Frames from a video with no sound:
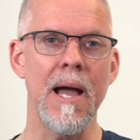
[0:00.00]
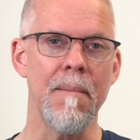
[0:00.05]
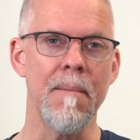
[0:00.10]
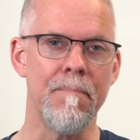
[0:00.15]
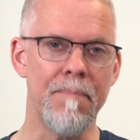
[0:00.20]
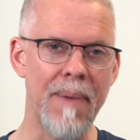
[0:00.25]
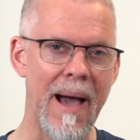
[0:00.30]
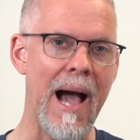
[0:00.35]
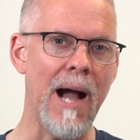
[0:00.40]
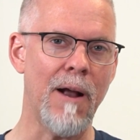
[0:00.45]
am
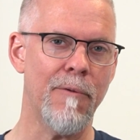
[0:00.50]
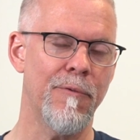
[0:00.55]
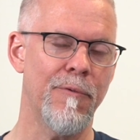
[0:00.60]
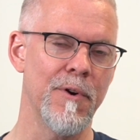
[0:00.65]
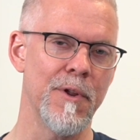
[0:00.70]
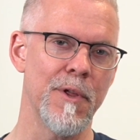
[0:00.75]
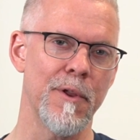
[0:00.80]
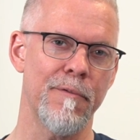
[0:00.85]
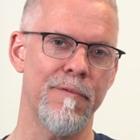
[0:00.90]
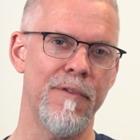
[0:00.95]
back for
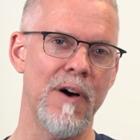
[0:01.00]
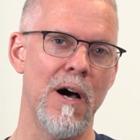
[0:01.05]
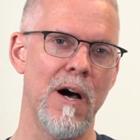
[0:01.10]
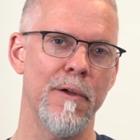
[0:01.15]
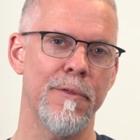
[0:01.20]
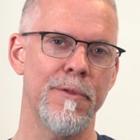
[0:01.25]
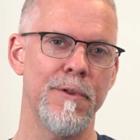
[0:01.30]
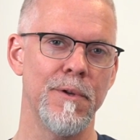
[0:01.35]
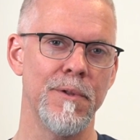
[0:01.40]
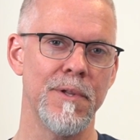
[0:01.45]
another
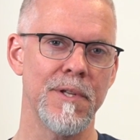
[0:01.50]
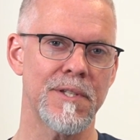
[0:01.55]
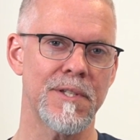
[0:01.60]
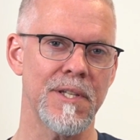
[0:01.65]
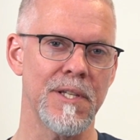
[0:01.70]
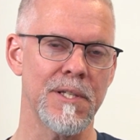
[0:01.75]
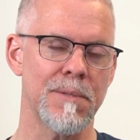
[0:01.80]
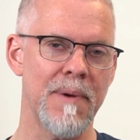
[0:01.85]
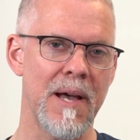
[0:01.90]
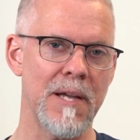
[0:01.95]
follow through. This
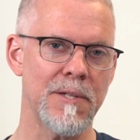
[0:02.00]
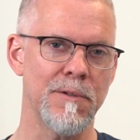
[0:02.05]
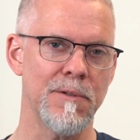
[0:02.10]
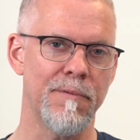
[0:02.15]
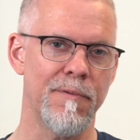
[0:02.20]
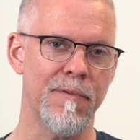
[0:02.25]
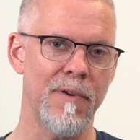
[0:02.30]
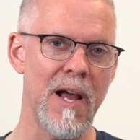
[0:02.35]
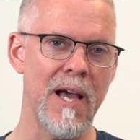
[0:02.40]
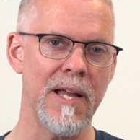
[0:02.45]
is Pastor
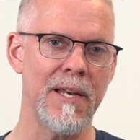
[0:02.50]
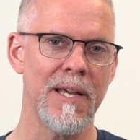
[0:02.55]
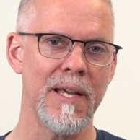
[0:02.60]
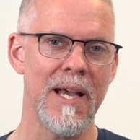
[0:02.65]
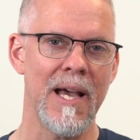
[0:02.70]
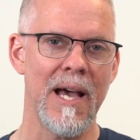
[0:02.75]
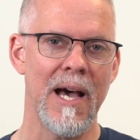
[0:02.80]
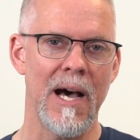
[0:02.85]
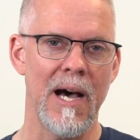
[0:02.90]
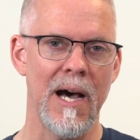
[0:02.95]
Fred,
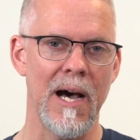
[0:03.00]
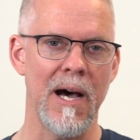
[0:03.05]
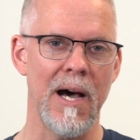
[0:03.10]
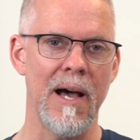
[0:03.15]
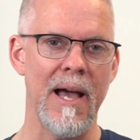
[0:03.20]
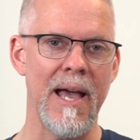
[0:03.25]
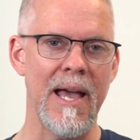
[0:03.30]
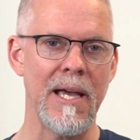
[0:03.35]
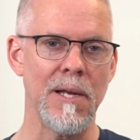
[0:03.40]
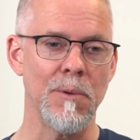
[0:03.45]

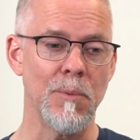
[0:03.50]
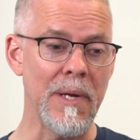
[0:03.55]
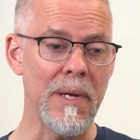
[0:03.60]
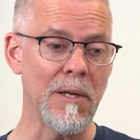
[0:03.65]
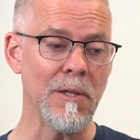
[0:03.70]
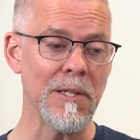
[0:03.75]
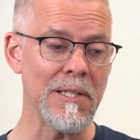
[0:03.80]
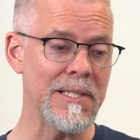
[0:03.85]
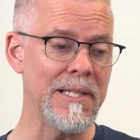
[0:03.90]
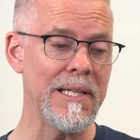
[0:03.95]
uh, and we
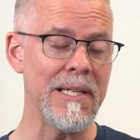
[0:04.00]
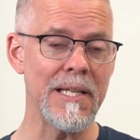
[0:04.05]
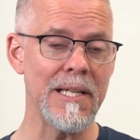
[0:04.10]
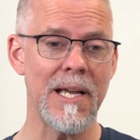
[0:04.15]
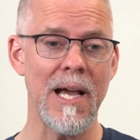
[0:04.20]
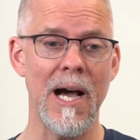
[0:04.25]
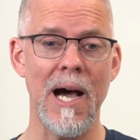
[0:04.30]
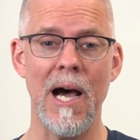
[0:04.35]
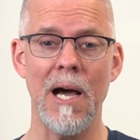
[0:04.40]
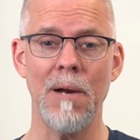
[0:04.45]
are listening to
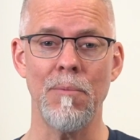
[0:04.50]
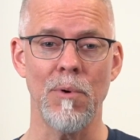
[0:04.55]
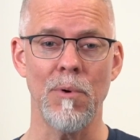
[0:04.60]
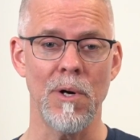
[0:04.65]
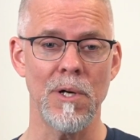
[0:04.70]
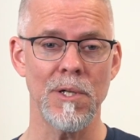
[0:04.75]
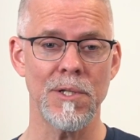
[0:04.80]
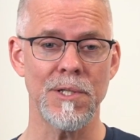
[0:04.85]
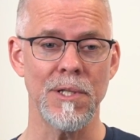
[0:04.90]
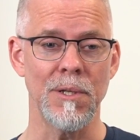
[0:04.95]
God.
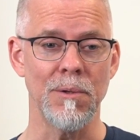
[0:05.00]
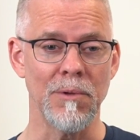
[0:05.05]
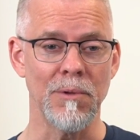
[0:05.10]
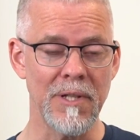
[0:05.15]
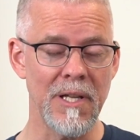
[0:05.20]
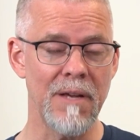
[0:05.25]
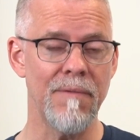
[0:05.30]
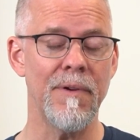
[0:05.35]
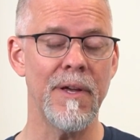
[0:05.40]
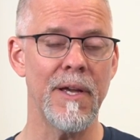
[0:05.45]
We're also
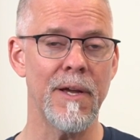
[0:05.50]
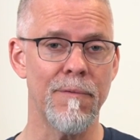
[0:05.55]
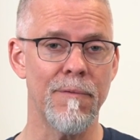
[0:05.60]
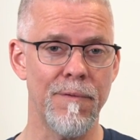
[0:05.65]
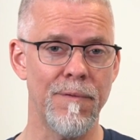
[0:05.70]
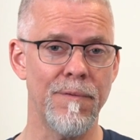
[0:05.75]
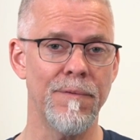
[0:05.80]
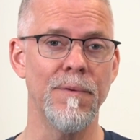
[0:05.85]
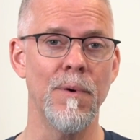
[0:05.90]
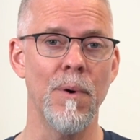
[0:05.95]
living
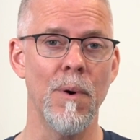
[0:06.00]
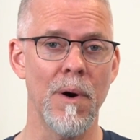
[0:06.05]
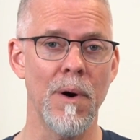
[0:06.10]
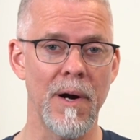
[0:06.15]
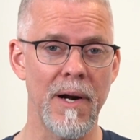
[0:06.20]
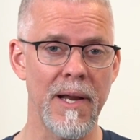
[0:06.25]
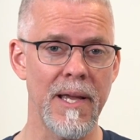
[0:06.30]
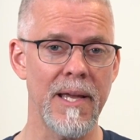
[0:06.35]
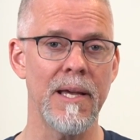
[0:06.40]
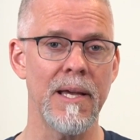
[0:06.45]

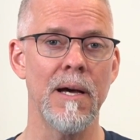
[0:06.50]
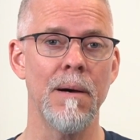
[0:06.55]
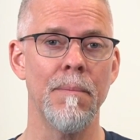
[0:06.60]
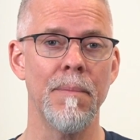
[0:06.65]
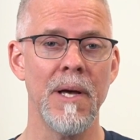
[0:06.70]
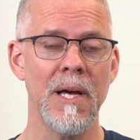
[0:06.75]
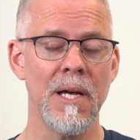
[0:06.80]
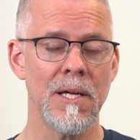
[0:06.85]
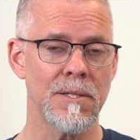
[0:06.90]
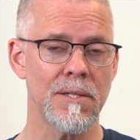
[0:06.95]
for Him.
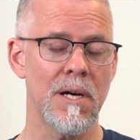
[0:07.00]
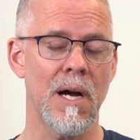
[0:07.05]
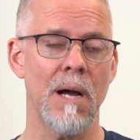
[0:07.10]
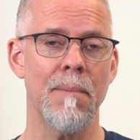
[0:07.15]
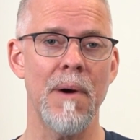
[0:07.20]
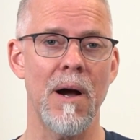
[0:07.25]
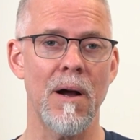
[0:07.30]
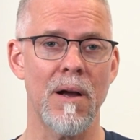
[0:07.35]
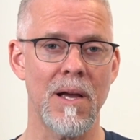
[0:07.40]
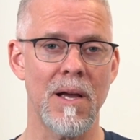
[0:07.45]
I'm talking
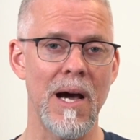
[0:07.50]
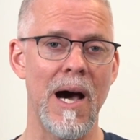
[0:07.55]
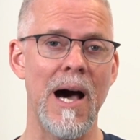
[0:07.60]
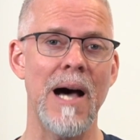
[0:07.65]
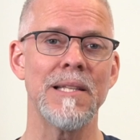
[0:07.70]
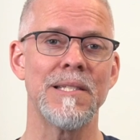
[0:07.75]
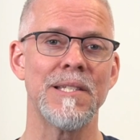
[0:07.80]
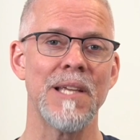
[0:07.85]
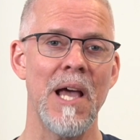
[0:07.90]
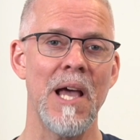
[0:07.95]
about
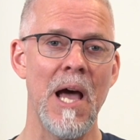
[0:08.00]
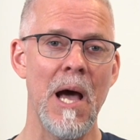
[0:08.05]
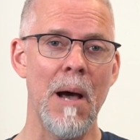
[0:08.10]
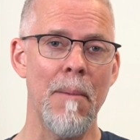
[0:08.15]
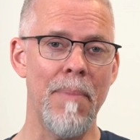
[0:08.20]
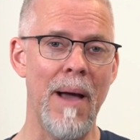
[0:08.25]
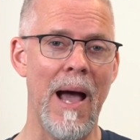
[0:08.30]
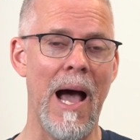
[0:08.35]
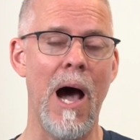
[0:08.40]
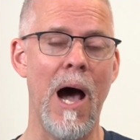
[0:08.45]
God's
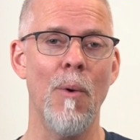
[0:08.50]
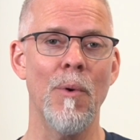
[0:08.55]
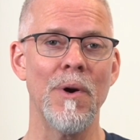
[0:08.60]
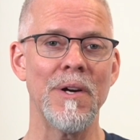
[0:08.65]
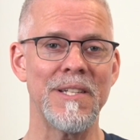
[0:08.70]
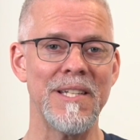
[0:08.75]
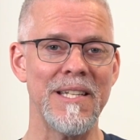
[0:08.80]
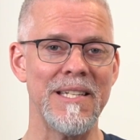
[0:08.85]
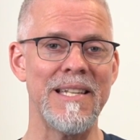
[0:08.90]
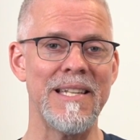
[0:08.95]
power
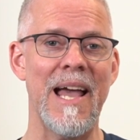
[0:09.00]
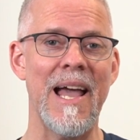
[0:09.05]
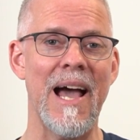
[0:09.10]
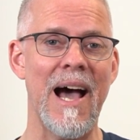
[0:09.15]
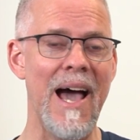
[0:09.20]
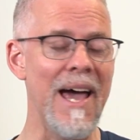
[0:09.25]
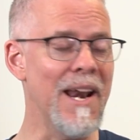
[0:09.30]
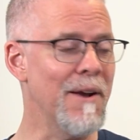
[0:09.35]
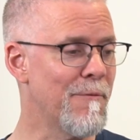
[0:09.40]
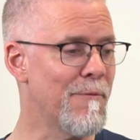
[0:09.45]
today.
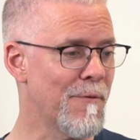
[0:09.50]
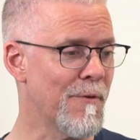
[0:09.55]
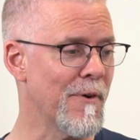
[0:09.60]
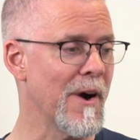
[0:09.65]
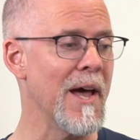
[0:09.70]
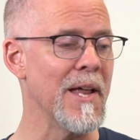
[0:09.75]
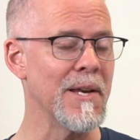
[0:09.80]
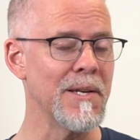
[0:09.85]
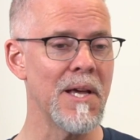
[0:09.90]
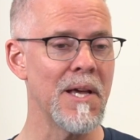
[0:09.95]
I had a
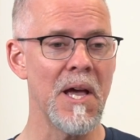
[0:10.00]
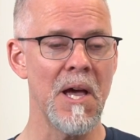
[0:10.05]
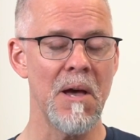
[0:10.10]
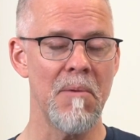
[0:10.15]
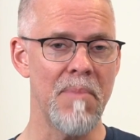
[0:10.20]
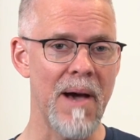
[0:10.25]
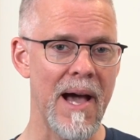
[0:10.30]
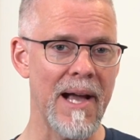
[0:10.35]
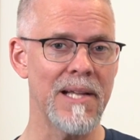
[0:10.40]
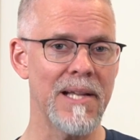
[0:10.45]
friend
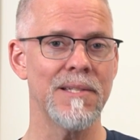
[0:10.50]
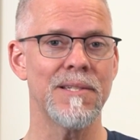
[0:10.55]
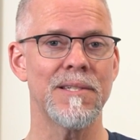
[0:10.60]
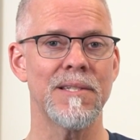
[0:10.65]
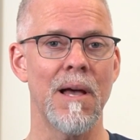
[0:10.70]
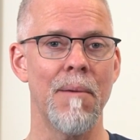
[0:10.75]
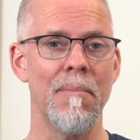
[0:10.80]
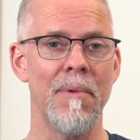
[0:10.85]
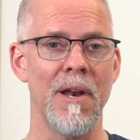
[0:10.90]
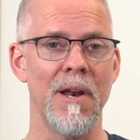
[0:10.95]
back at
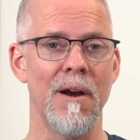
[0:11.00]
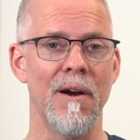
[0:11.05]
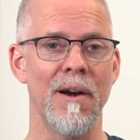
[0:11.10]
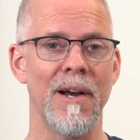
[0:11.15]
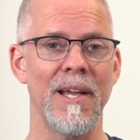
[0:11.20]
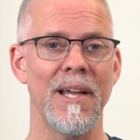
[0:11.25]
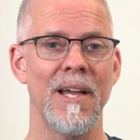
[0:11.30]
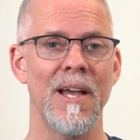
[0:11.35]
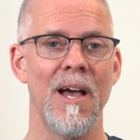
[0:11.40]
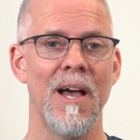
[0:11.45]

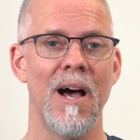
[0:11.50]
seminary